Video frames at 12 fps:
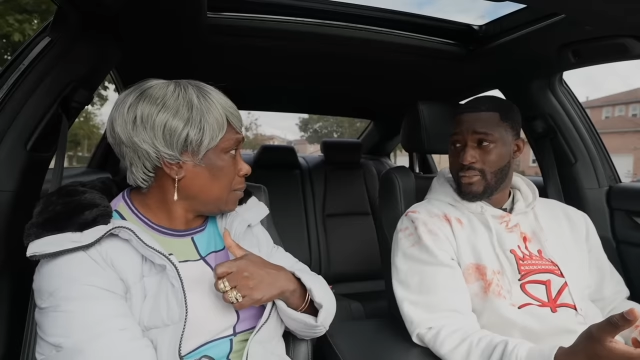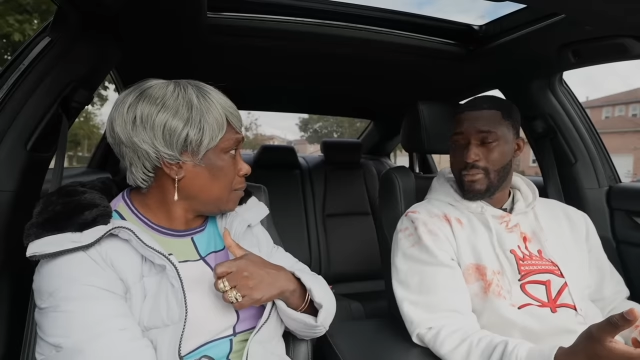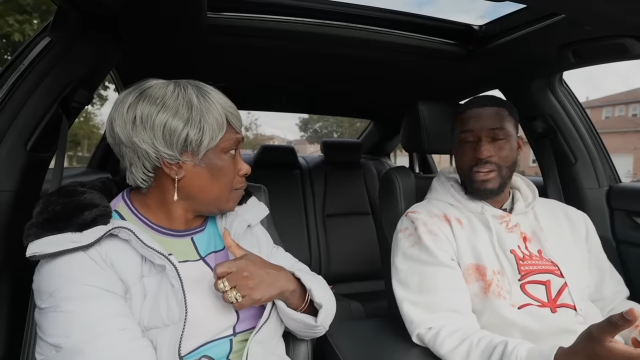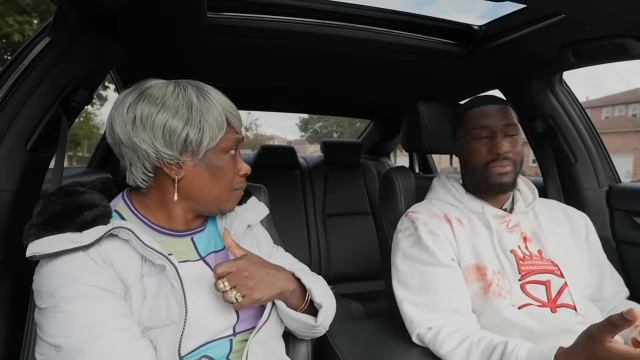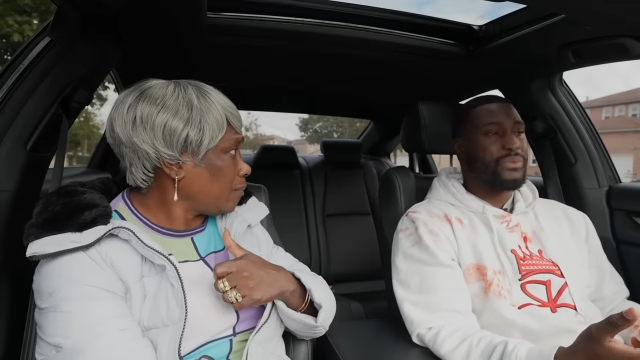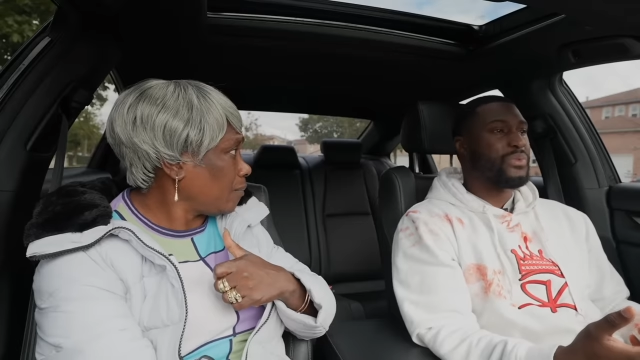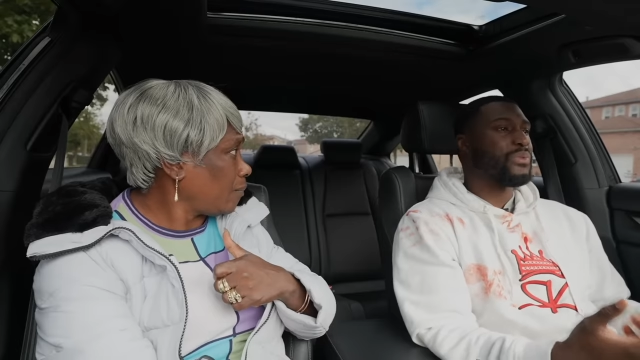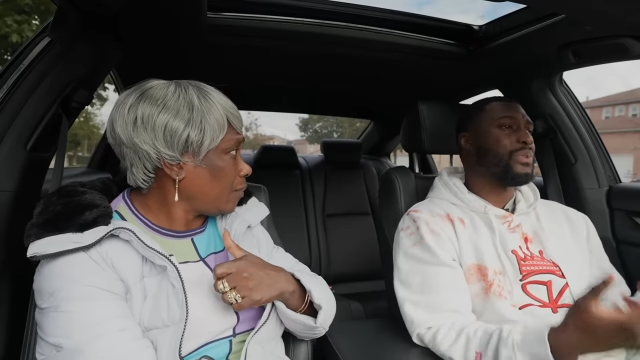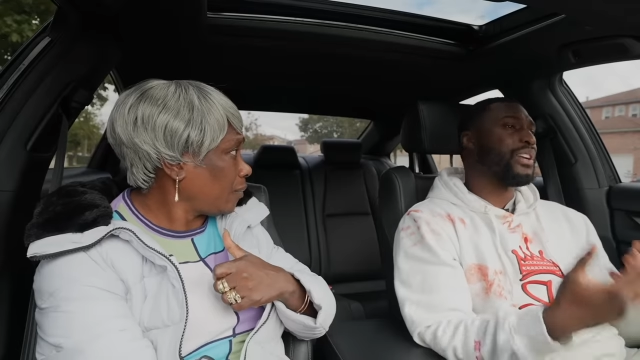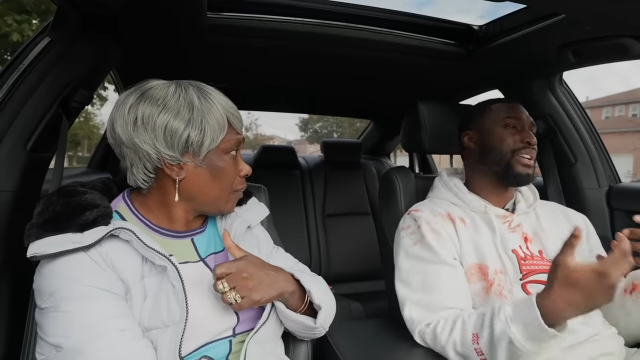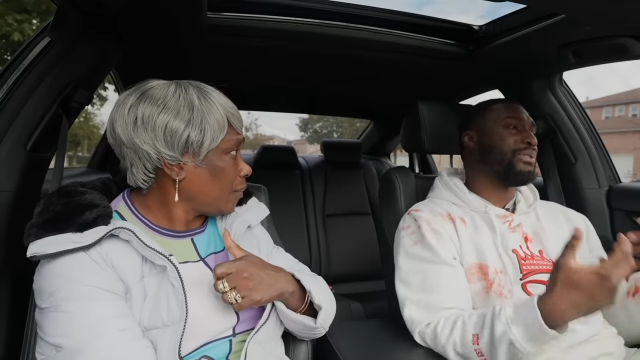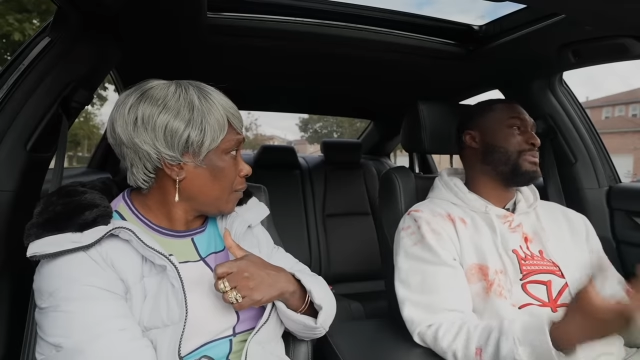Speaker 1: Mom, what
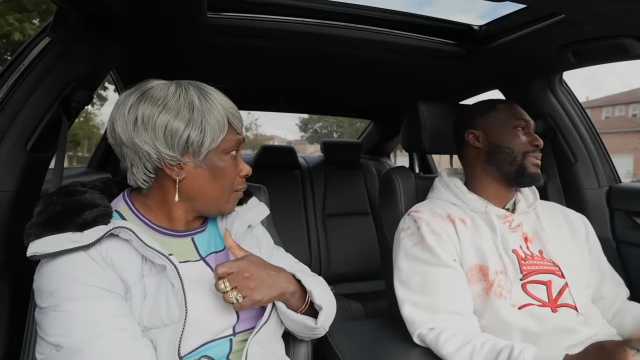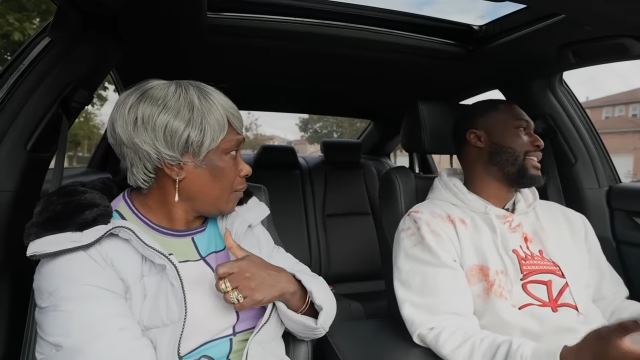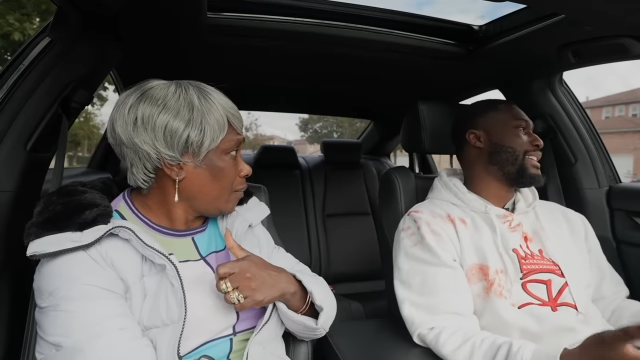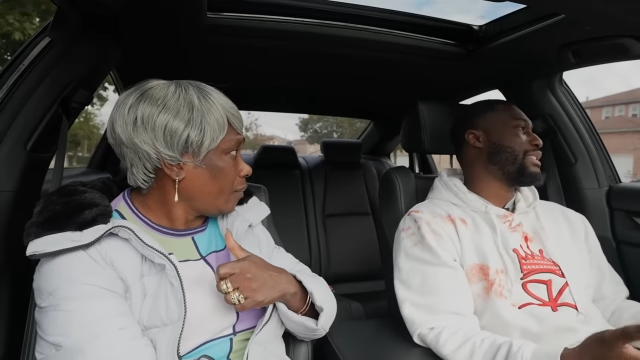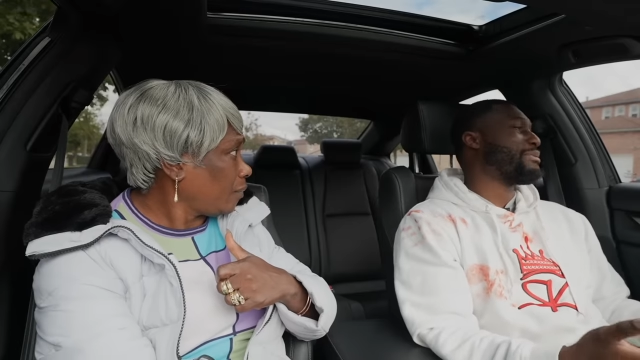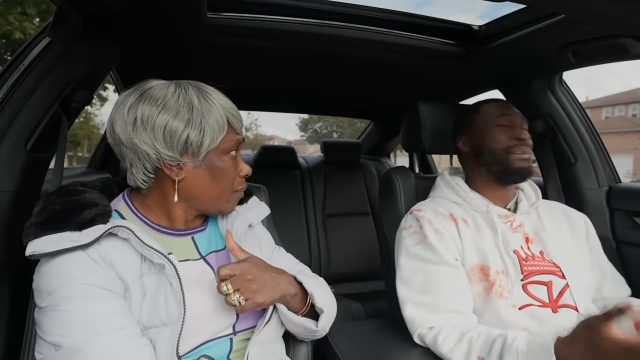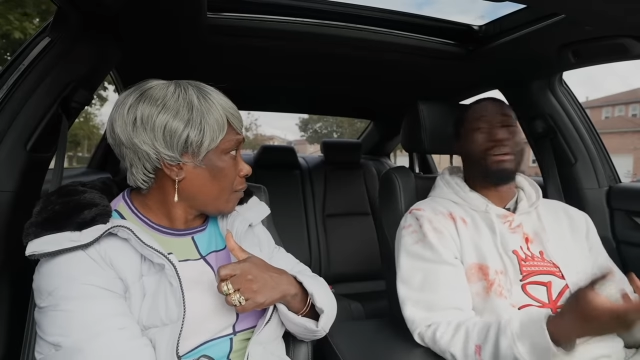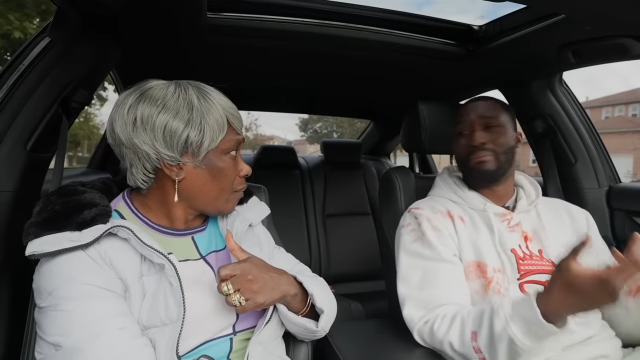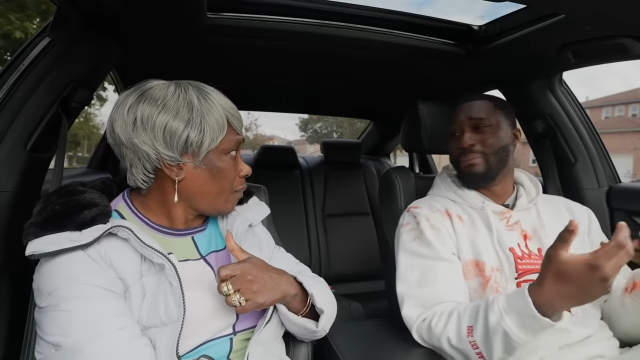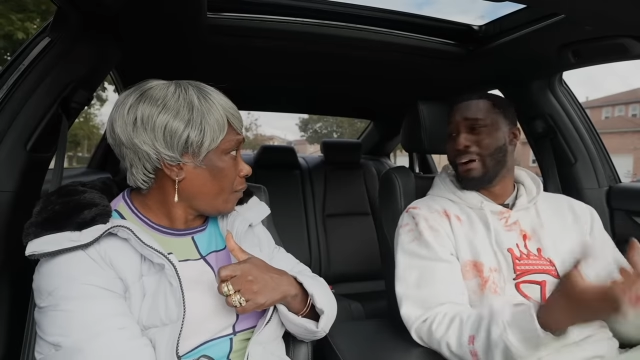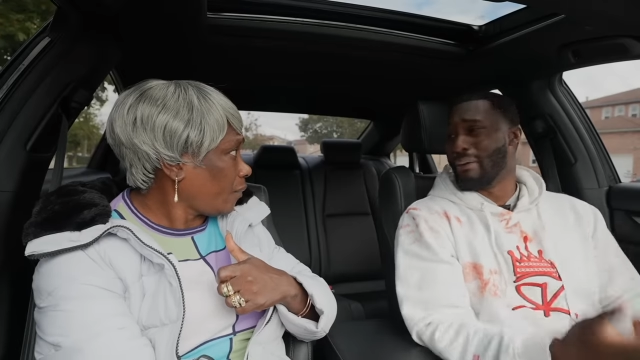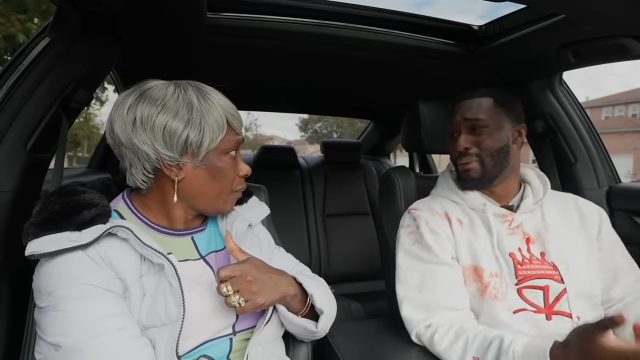do you mean? You're my mom.
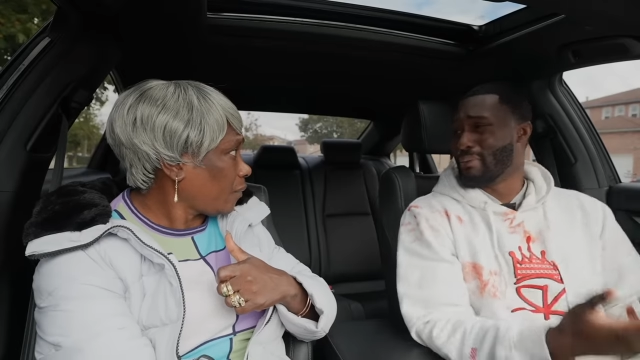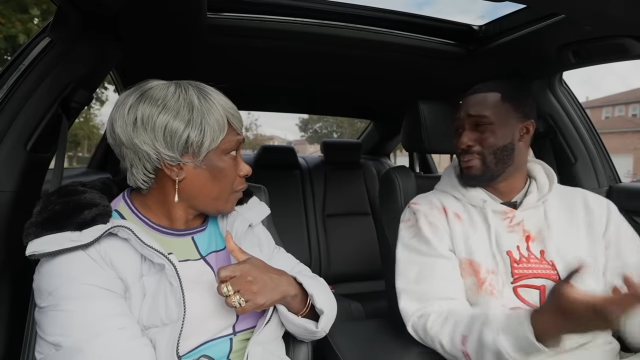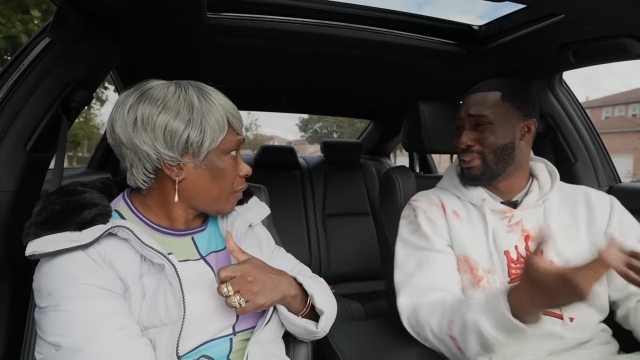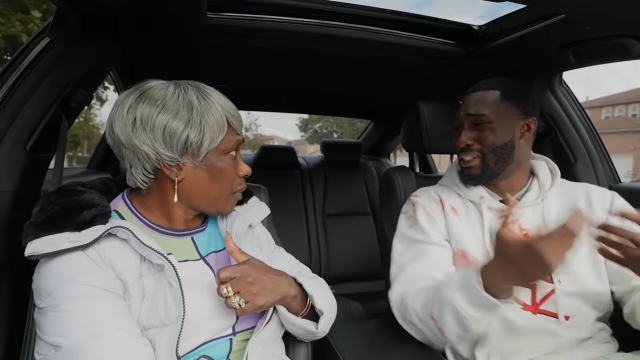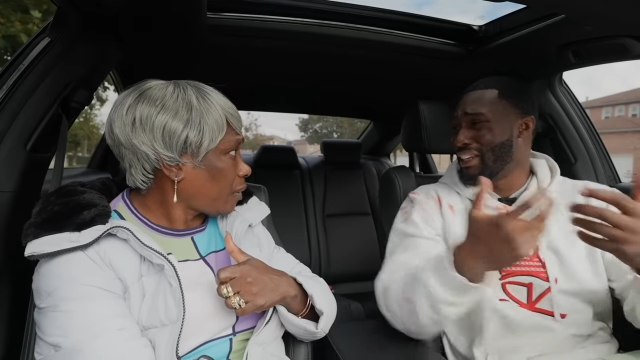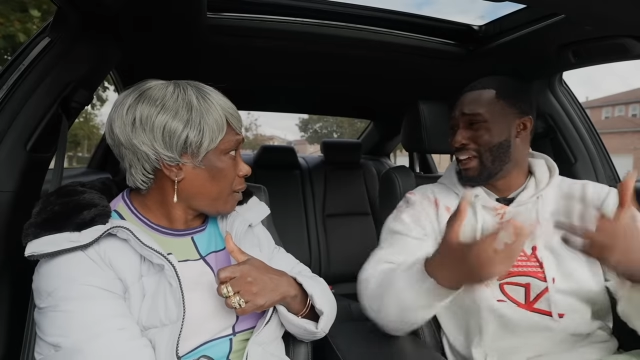You're supposed to